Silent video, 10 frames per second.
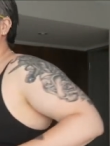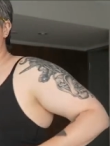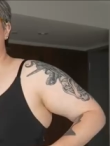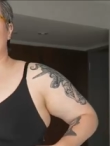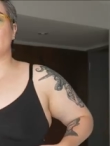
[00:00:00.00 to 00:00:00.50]
I
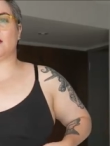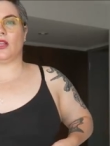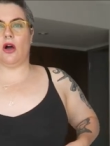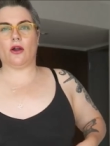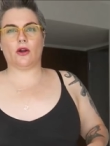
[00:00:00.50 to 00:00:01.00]
like this
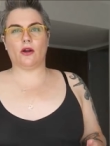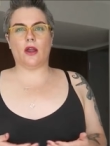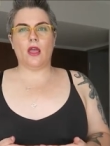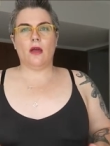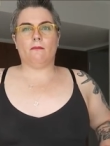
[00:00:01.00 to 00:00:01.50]

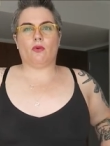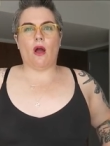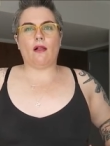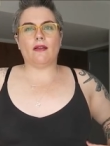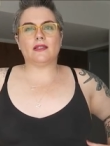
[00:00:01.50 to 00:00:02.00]
longer
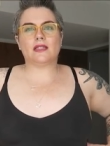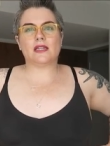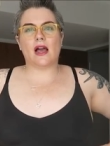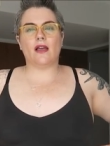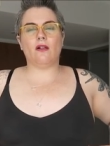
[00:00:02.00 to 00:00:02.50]
bralette
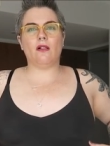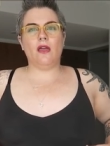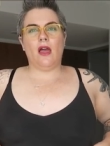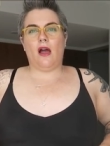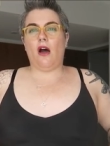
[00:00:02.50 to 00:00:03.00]

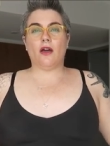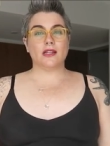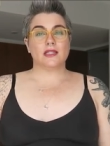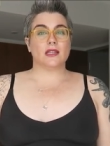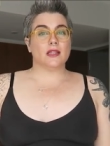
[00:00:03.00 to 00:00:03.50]
style.
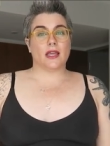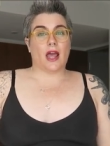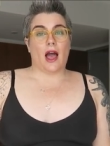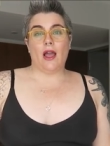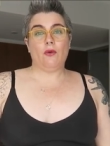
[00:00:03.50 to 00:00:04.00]
Honestly,
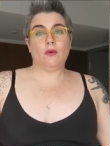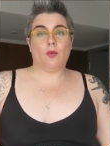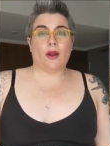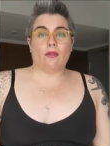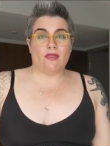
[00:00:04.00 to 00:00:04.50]
like I would
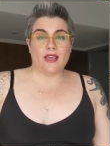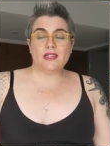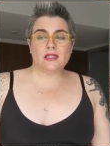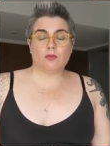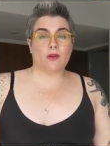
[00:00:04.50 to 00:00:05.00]
wear
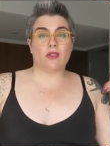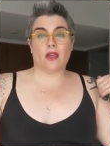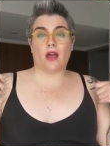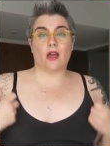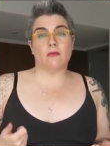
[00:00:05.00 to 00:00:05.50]
this with
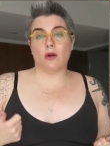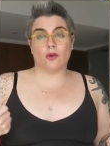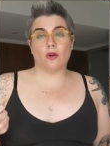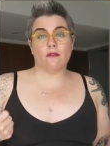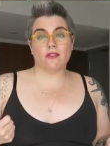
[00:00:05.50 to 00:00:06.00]
like a
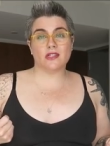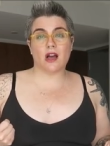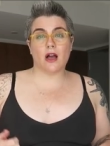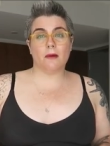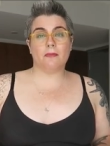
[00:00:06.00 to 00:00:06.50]
kimono over the
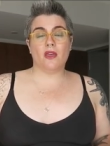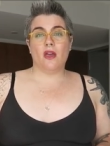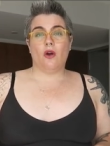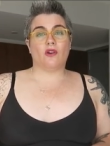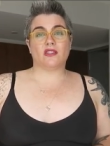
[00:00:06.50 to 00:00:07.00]
top
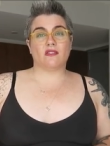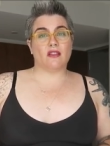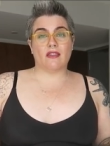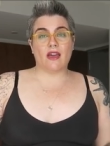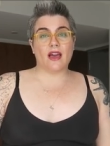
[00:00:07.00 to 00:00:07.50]
or something
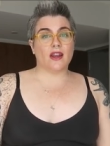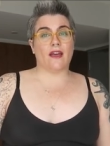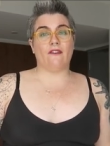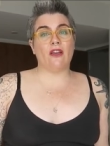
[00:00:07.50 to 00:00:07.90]
like that. I